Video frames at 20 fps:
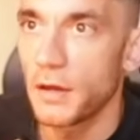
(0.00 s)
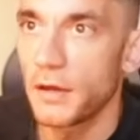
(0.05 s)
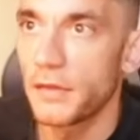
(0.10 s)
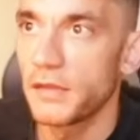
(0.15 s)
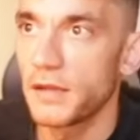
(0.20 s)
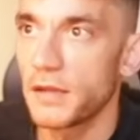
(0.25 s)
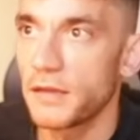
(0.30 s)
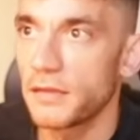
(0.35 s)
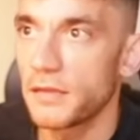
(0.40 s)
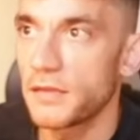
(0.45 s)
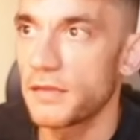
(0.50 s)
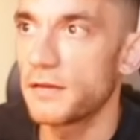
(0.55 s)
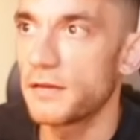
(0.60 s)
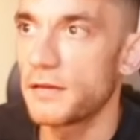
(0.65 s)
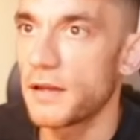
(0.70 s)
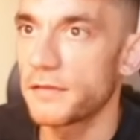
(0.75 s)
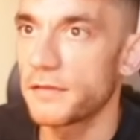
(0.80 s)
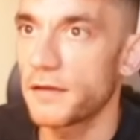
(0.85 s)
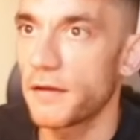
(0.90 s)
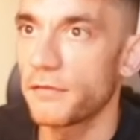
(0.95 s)
And then
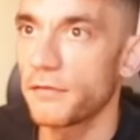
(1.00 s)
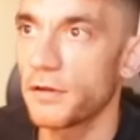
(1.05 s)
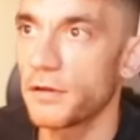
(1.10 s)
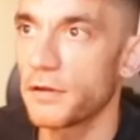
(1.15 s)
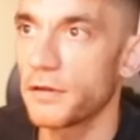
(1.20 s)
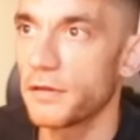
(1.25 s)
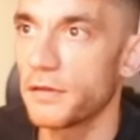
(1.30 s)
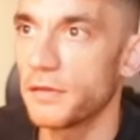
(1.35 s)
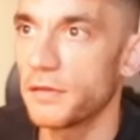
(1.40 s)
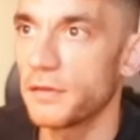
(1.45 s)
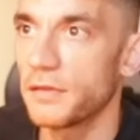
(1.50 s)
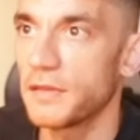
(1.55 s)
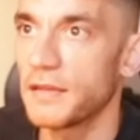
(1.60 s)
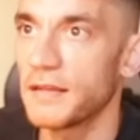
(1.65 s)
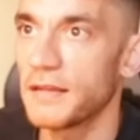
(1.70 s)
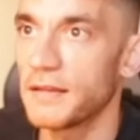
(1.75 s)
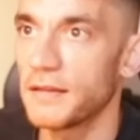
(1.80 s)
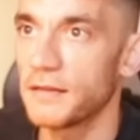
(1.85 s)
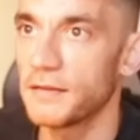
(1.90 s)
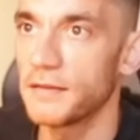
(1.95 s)
let's have a look at
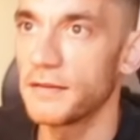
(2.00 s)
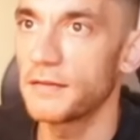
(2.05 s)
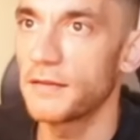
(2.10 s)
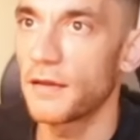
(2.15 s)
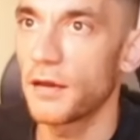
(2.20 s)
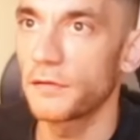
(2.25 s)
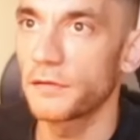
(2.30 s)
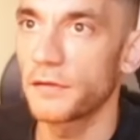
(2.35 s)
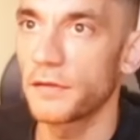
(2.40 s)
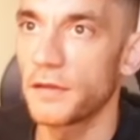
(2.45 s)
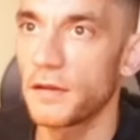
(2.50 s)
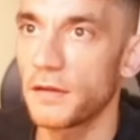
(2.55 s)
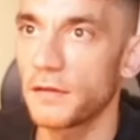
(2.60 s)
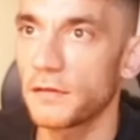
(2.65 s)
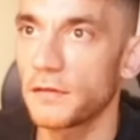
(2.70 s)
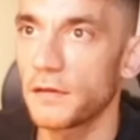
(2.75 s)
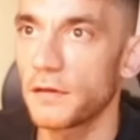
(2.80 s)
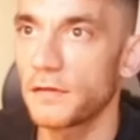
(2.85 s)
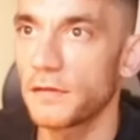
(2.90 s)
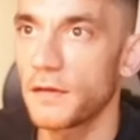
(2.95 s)
the details on this.
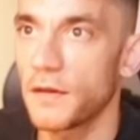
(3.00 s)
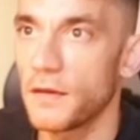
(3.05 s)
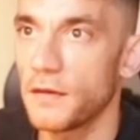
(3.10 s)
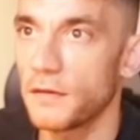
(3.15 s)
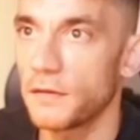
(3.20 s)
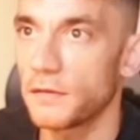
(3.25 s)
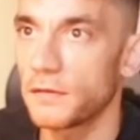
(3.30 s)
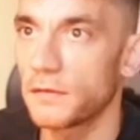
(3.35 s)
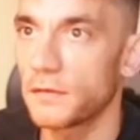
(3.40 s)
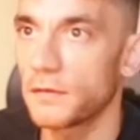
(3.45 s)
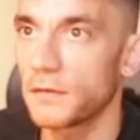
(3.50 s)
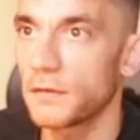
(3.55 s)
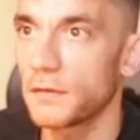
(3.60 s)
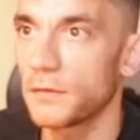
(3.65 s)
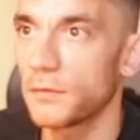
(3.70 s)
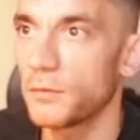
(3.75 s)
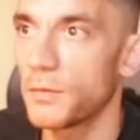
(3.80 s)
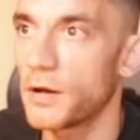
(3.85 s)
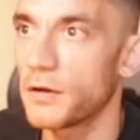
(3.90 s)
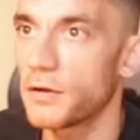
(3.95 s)
So it says,
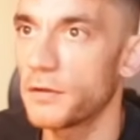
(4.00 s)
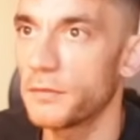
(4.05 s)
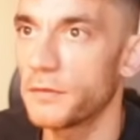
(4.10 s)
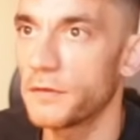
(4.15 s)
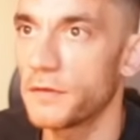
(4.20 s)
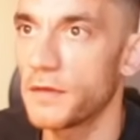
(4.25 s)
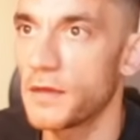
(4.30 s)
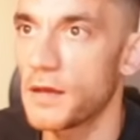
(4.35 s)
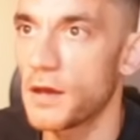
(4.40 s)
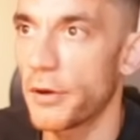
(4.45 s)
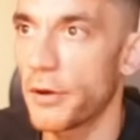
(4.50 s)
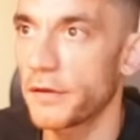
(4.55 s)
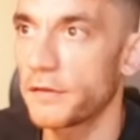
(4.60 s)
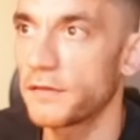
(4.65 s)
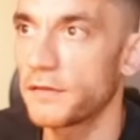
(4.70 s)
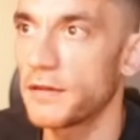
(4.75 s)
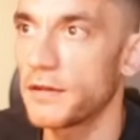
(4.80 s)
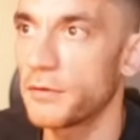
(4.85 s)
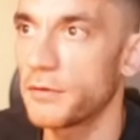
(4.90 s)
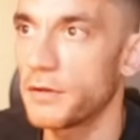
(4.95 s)
welcome to the O S
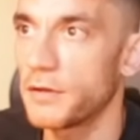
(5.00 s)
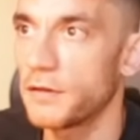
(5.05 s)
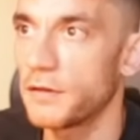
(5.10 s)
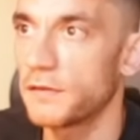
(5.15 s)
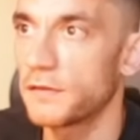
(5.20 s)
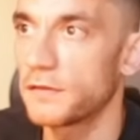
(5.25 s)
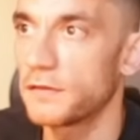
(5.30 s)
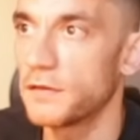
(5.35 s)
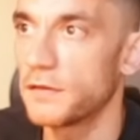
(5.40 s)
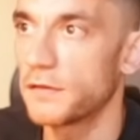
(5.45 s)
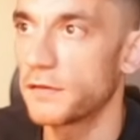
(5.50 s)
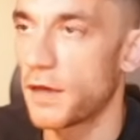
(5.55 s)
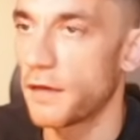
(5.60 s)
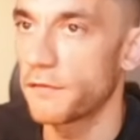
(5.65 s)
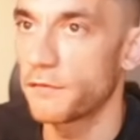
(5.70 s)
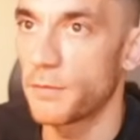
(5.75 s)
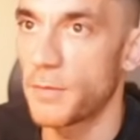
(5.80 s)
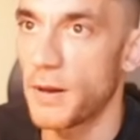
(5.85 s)
series, designed for